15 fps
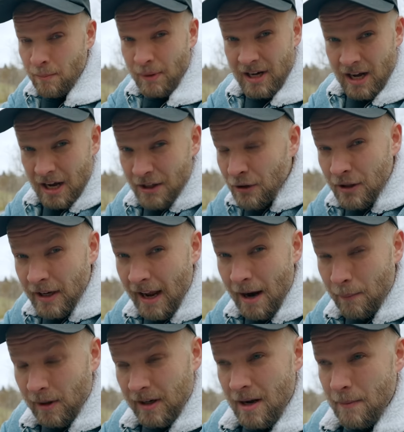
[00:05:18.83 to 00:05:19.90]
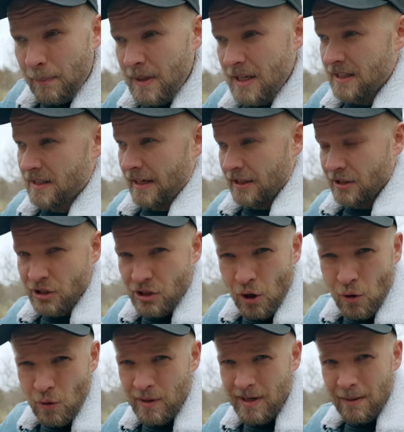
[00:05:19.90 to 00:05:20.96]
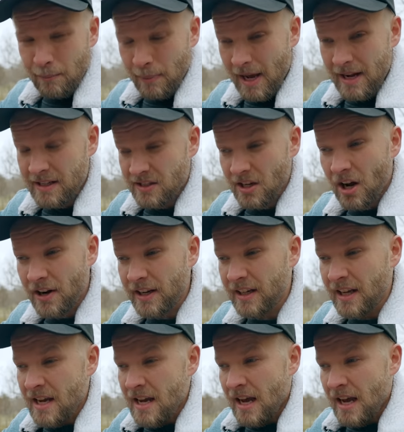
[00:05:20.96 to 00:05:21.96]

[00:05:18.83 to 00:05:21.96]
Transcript: But other camera companies like Sony and Panasonic,